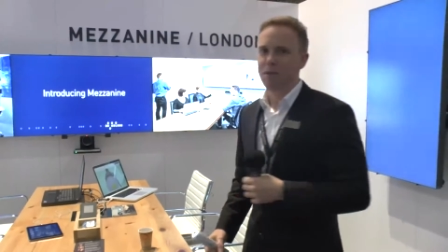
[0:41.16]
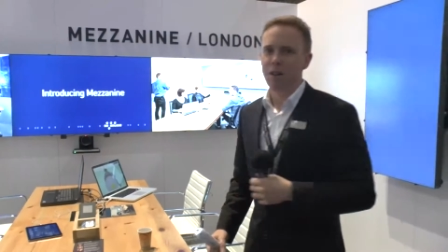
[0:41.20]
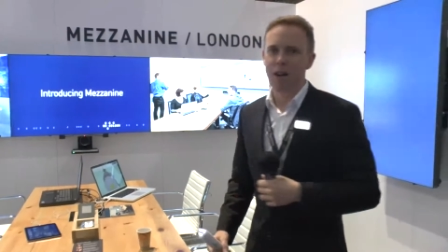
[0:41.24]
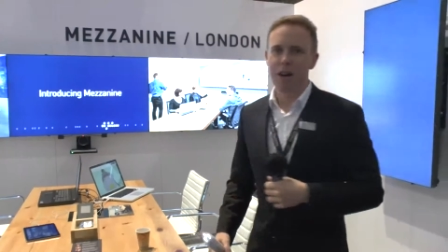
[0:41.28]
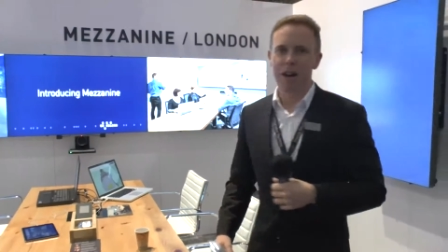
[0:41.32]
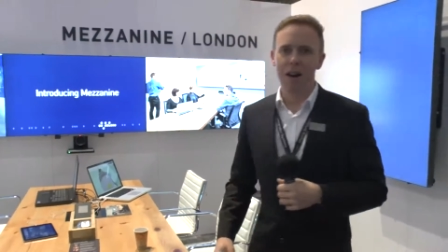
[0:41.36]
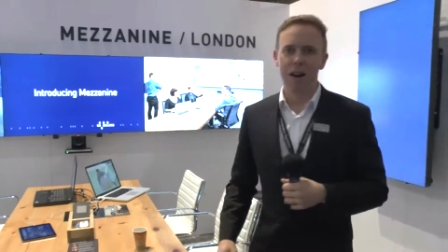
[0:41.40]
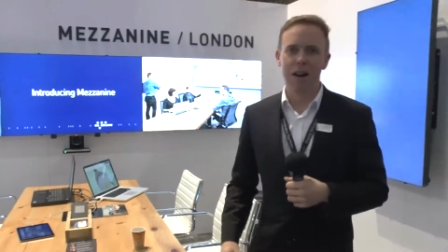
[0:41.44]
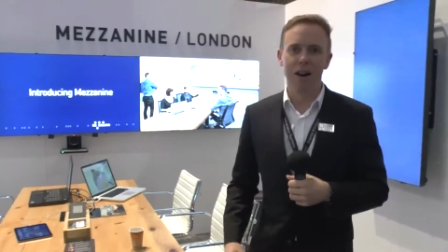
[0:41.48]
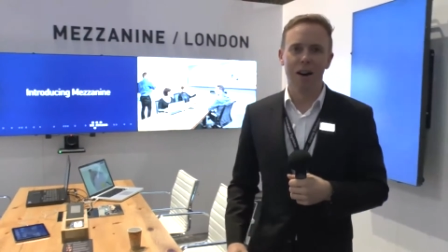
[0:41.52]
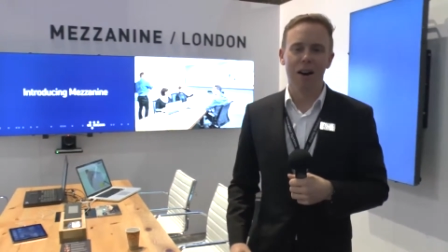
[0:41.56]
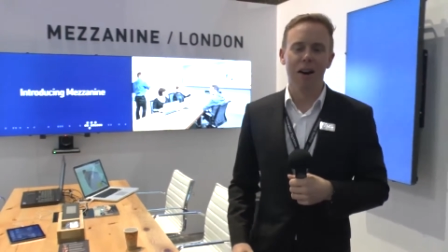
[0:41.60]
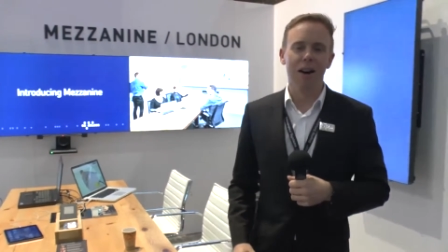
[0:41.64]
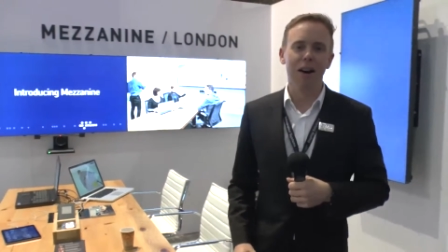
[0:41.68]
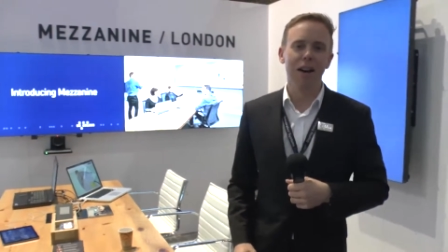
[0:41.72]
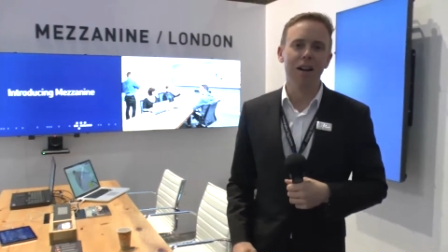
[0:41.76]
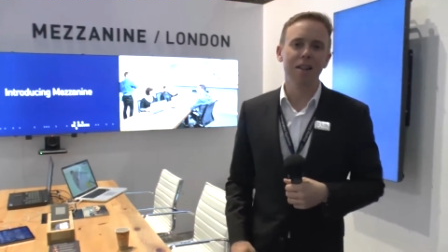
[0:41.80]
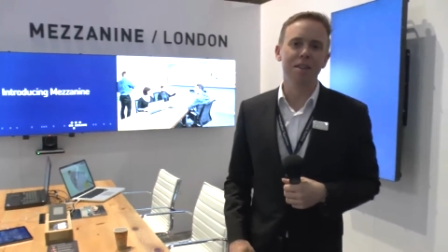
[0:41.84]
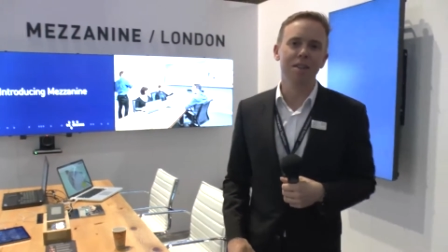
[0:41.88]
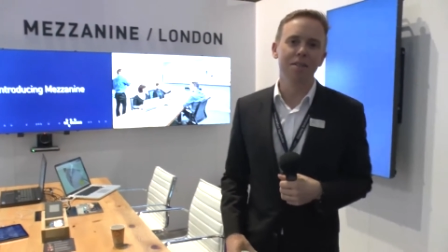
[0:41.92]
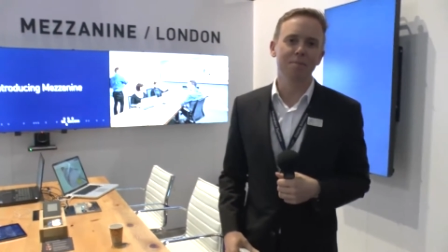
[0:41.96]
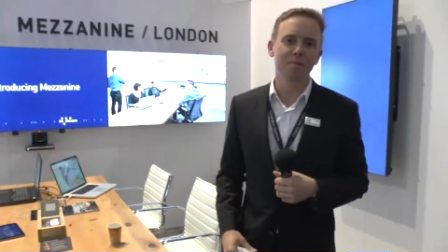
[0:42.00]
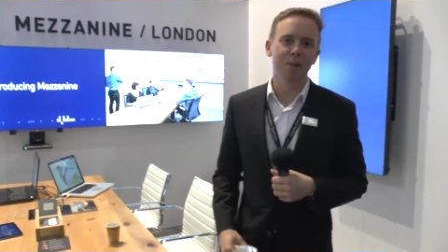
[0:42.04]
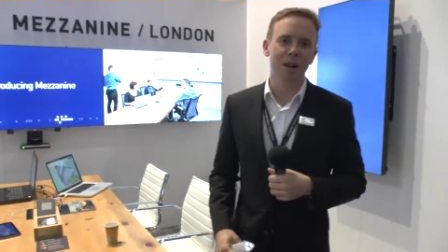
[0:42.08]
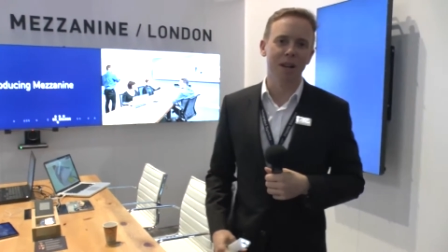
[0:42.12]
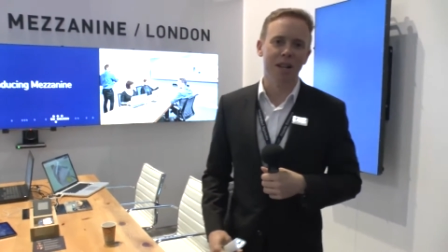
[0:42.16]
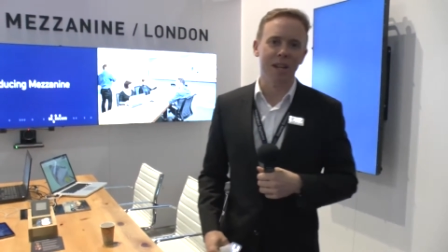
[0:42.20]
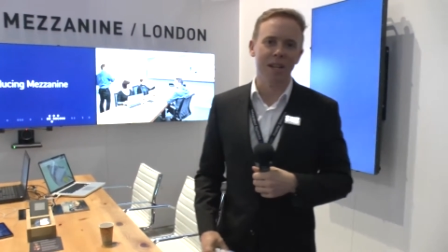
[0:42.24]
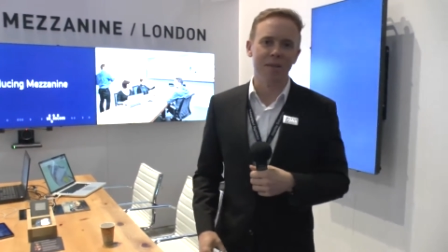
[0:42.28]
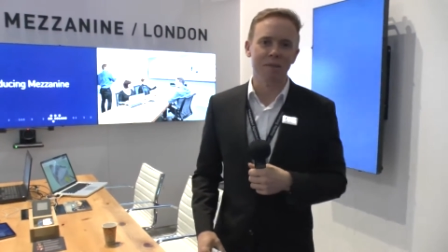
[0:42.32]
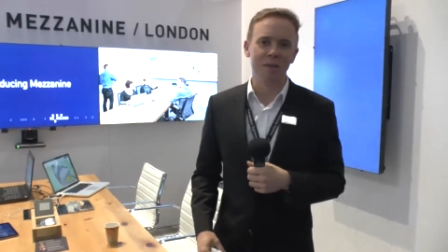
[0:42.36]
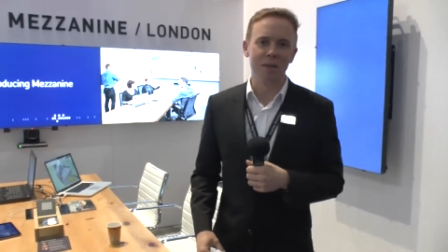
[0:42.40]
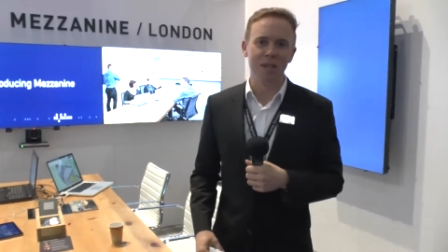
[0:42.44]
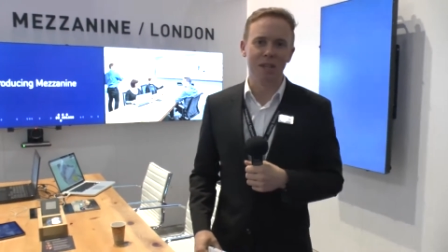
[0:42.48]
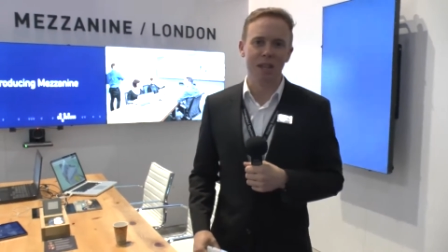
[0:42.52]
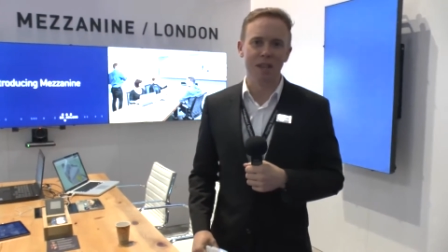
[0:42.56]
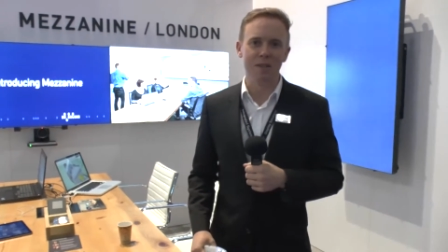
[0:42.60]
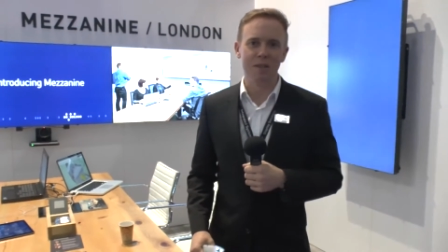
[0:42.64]
Hi, my
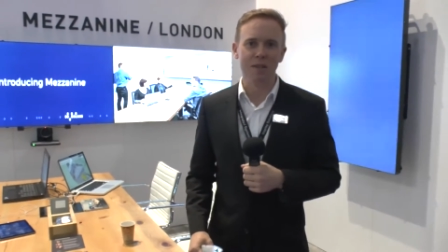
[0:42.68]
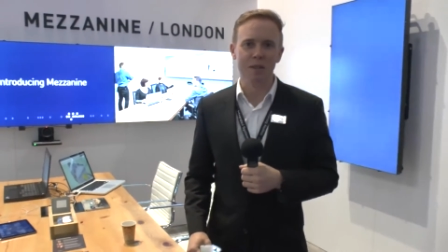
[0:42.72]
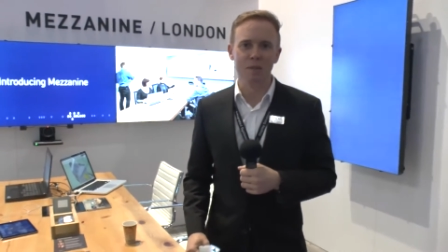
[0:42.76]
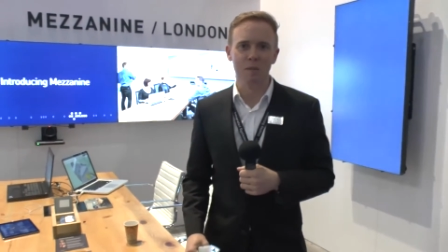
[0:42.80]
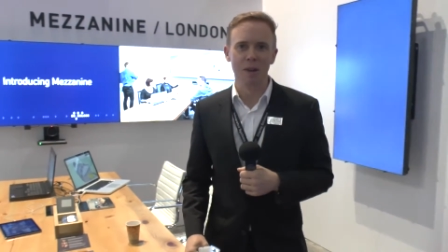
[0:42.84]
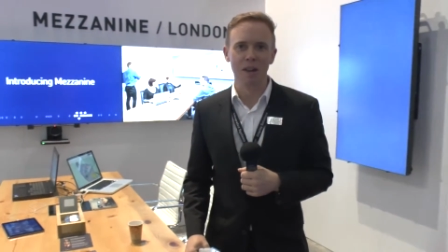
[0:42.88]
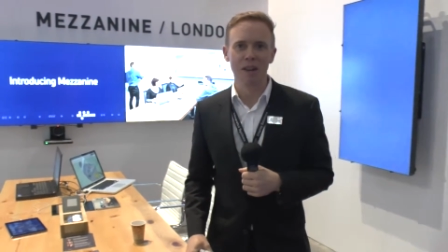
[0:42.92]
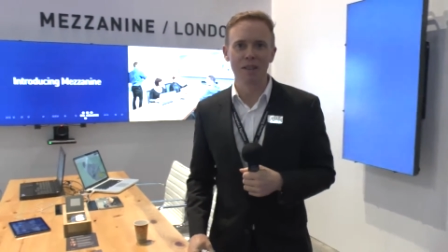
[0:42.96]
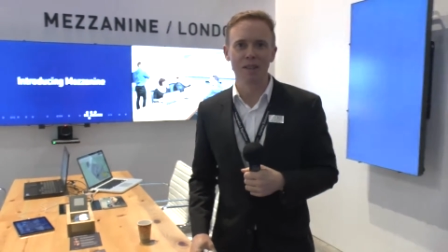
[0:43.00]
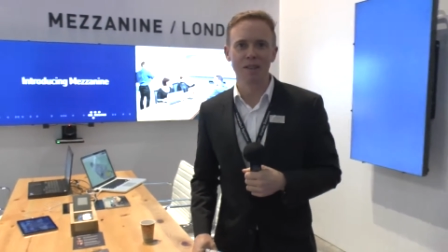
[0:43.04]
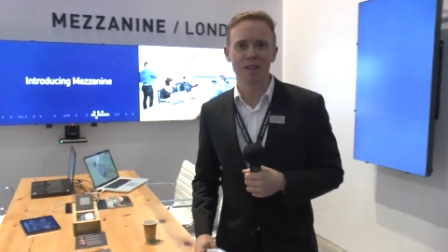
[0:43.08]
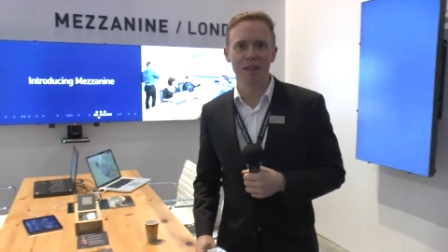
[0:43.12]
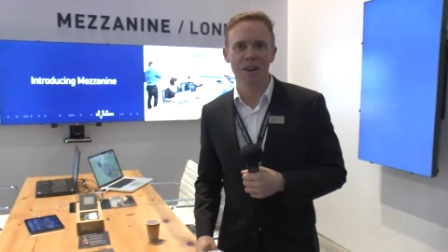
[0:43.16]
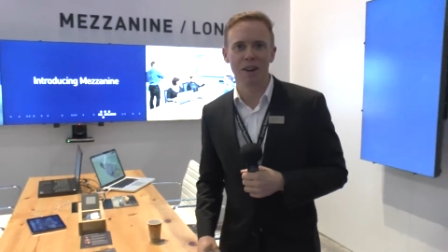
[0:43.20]
name's Steve Smith.